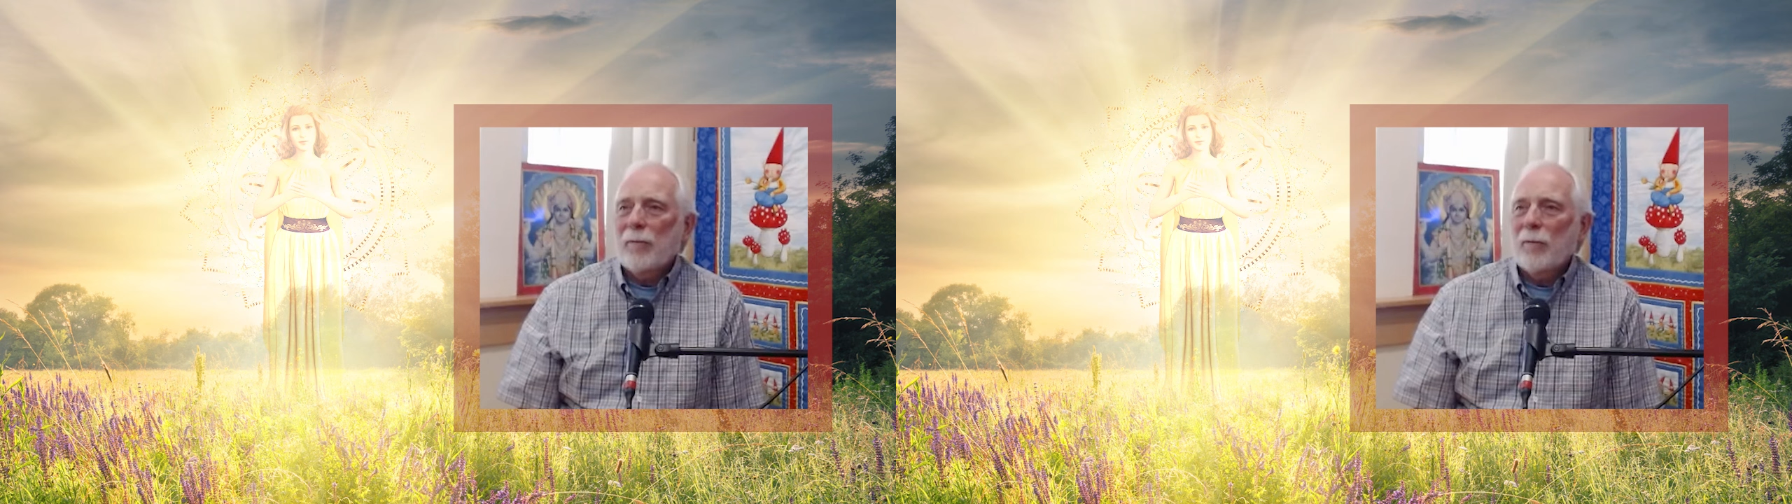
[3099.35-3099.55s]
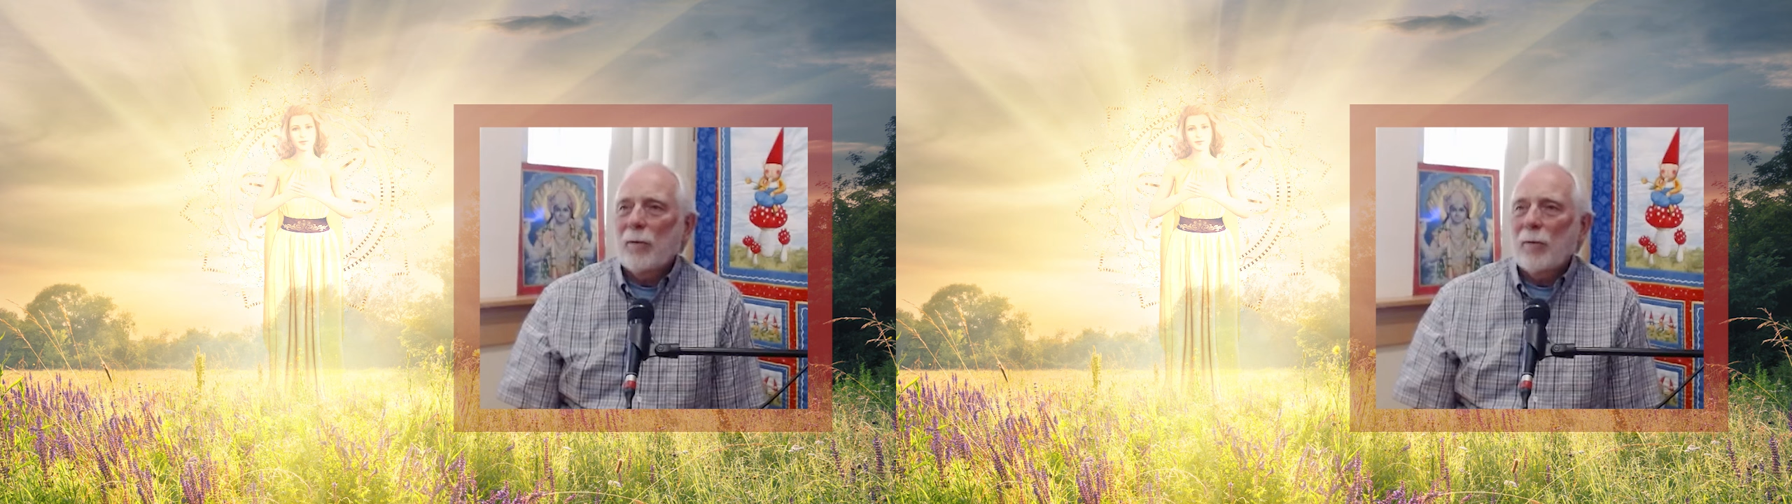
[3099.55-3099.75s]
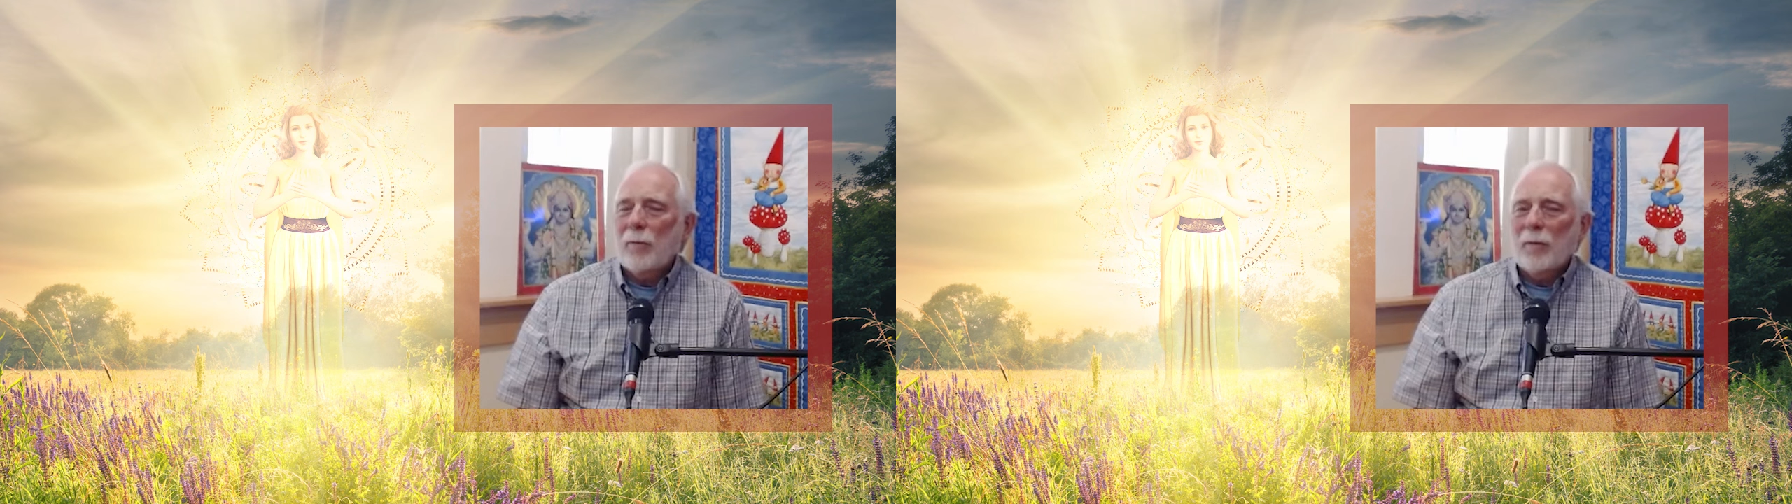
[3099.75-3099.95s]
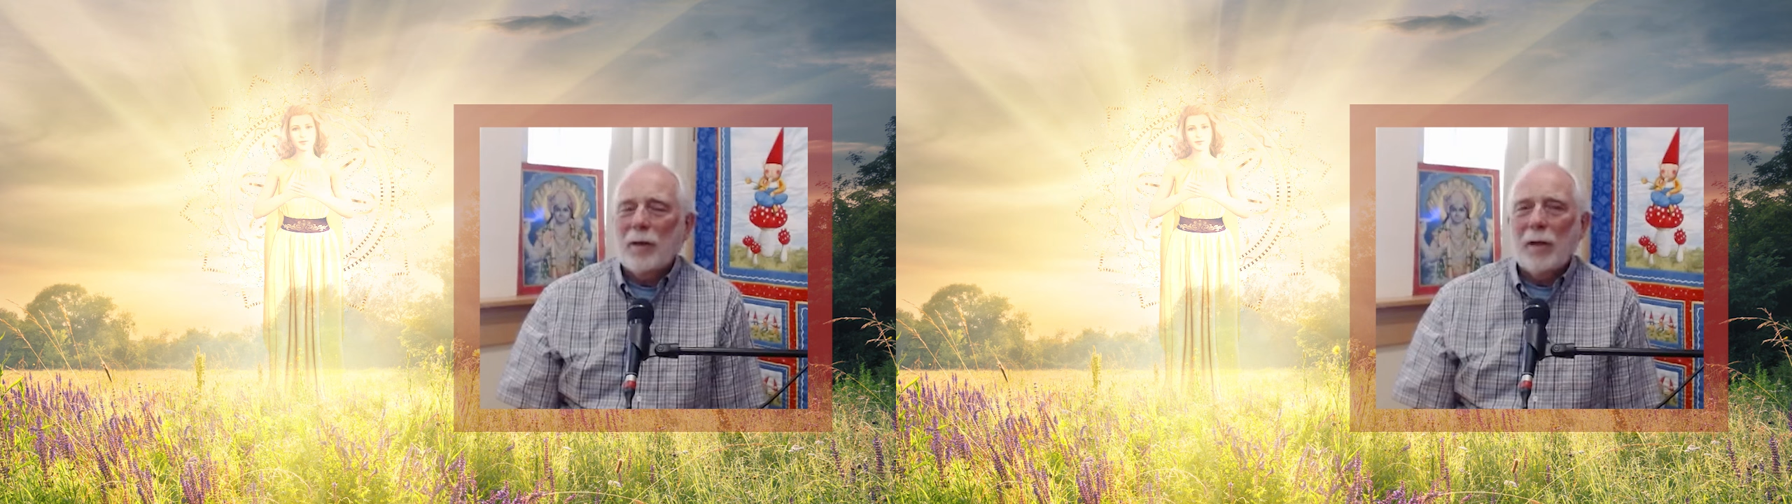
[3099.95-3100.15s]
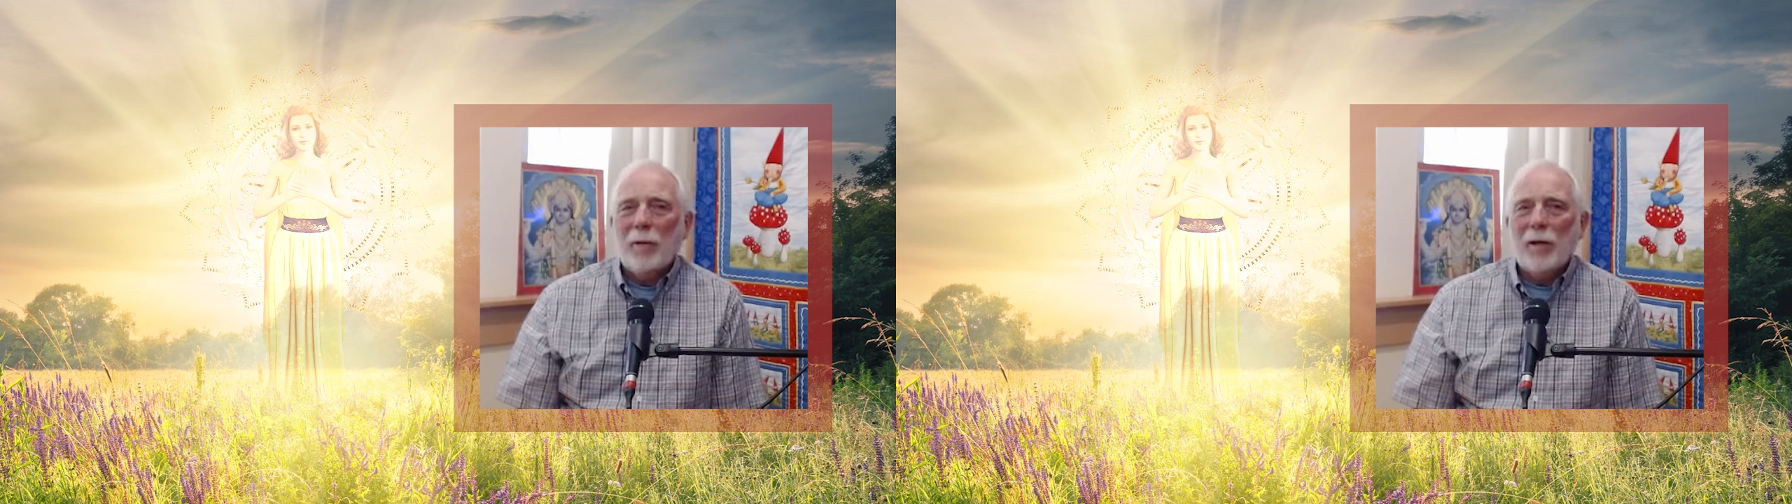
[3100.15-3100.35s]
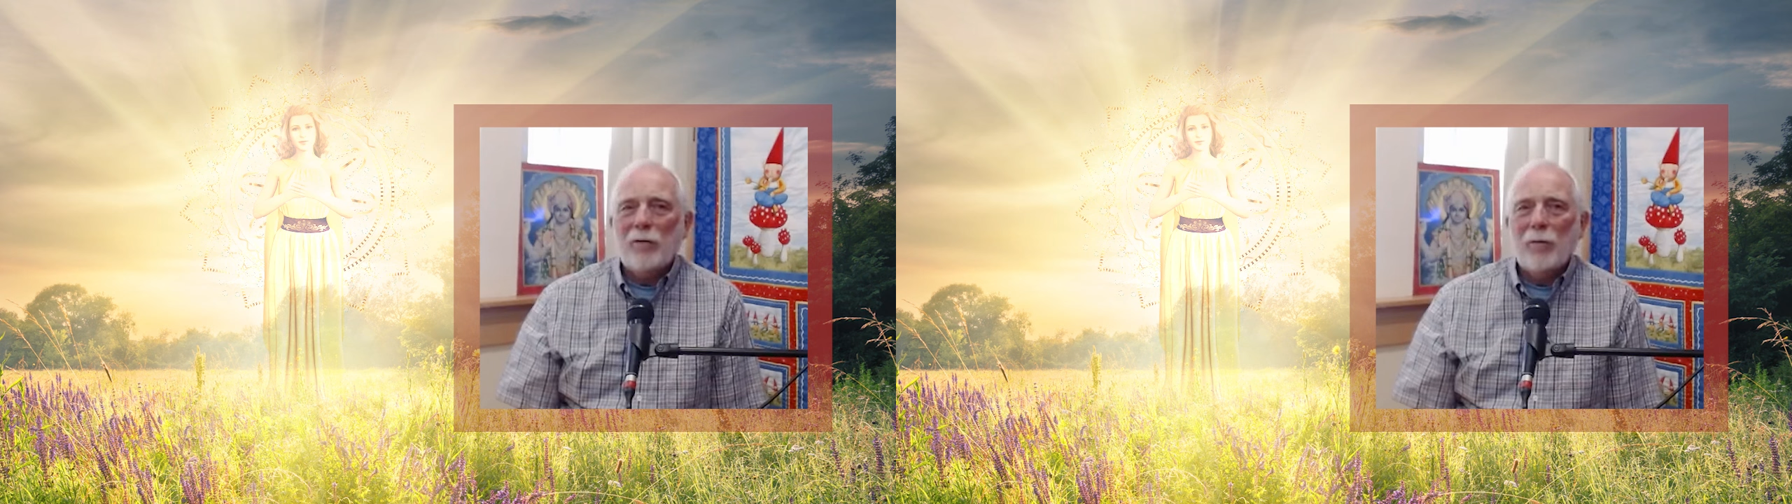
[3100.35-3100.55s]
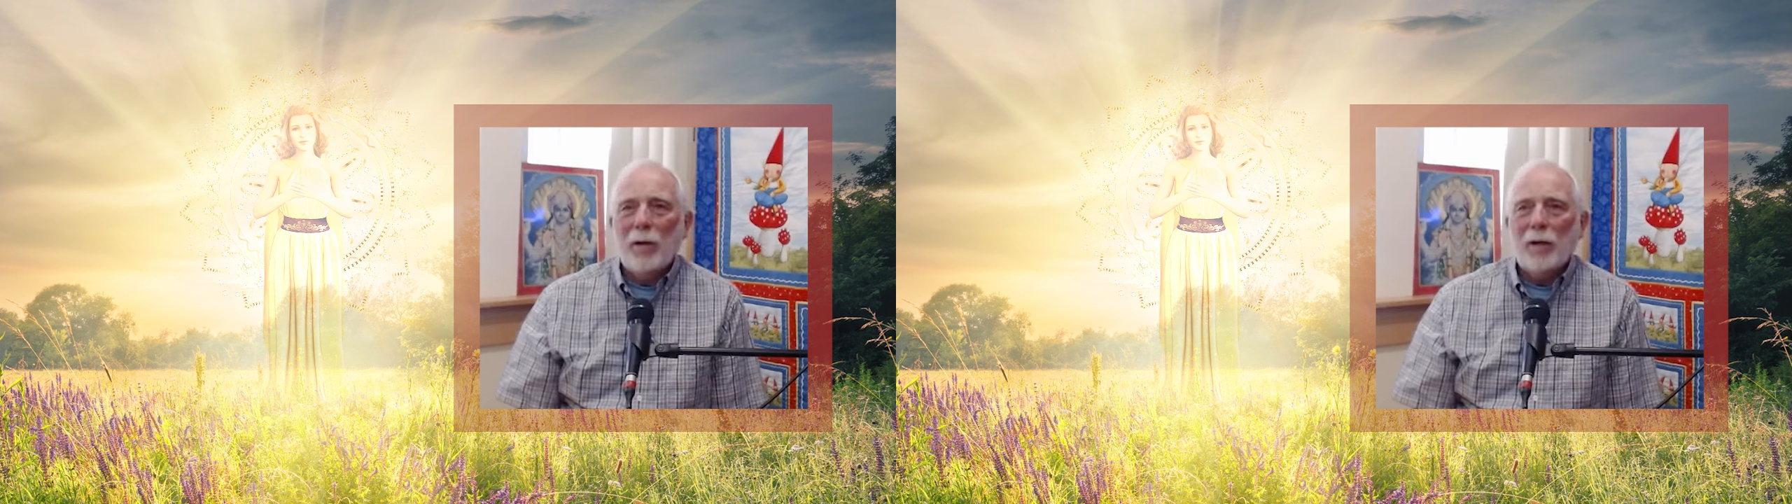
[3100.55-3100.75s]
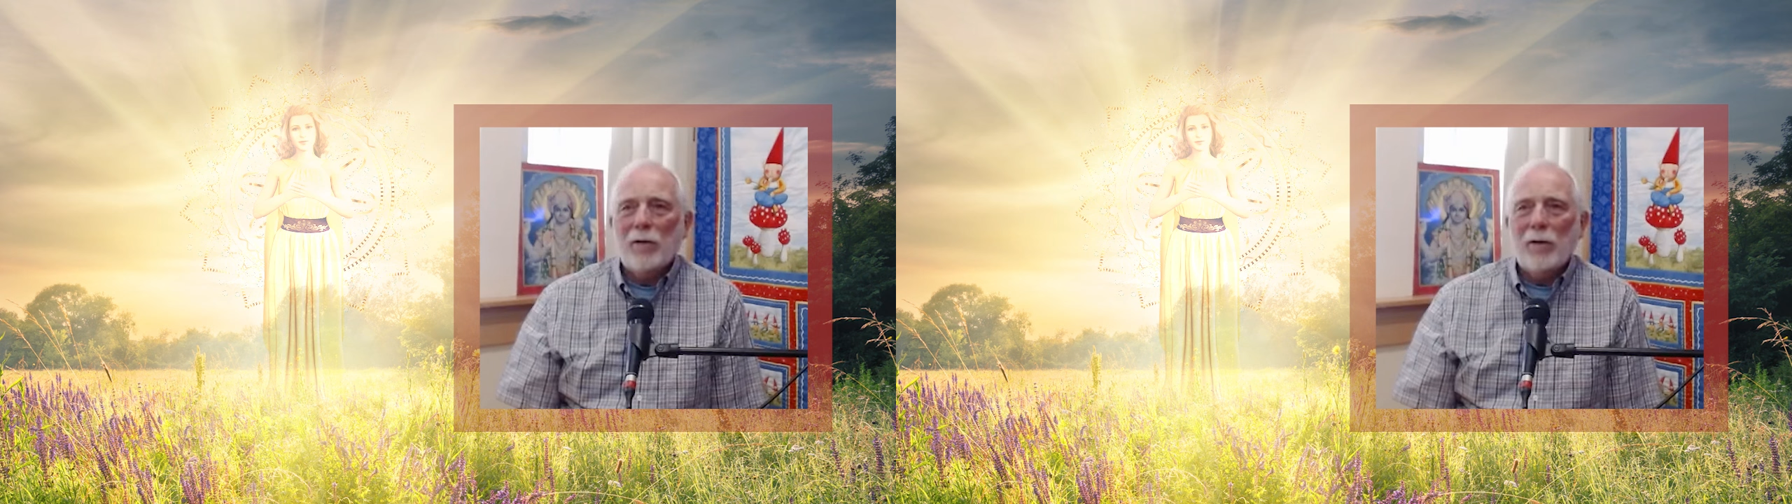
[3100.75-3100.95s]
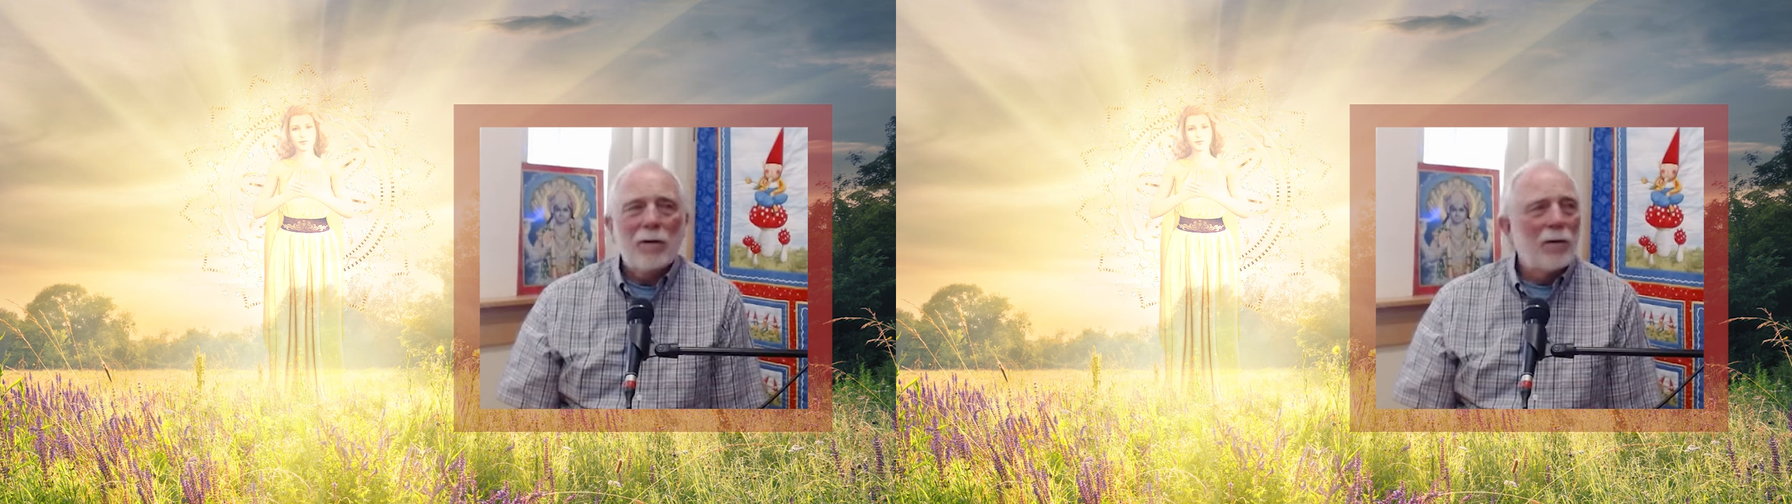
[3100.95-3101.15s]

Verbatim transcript: for Lady Master Magda.